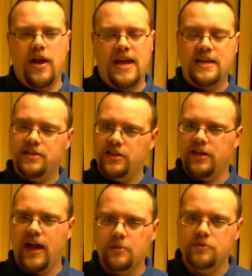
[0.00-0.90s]
easier
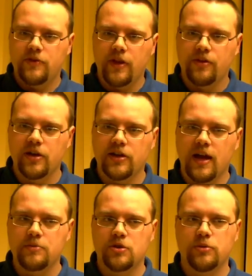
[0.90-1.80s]
games for their third
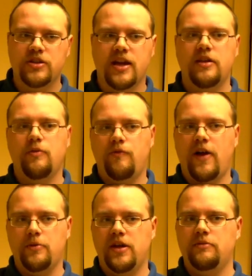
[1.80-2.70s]
game, shall we say,
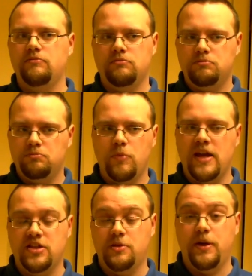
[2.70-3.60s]
found it
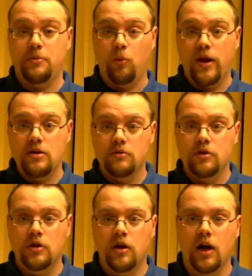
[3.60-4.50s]
easy to pick up a win
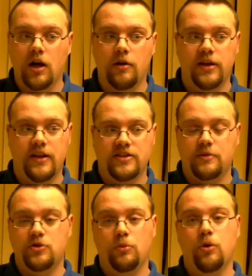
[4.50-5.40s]
and get the
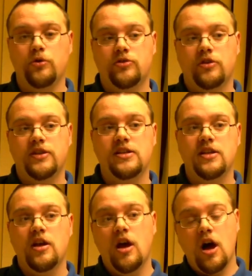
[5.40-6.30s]
same sort of points I did.
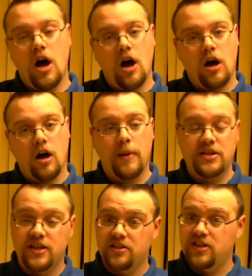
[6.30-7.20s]
I
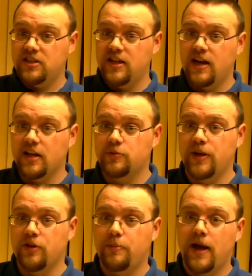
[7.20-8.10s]
managed to get 16 out of
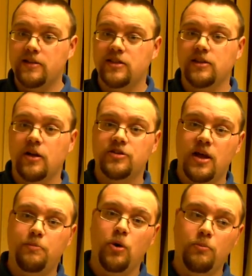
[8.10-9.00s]
20 on the painting though, so
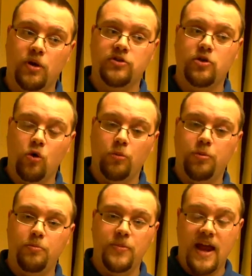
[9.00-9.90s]
that pumped my score
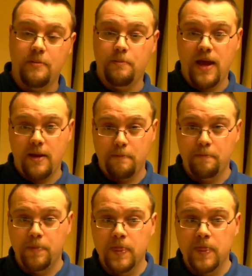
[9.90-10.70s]
up again a bit.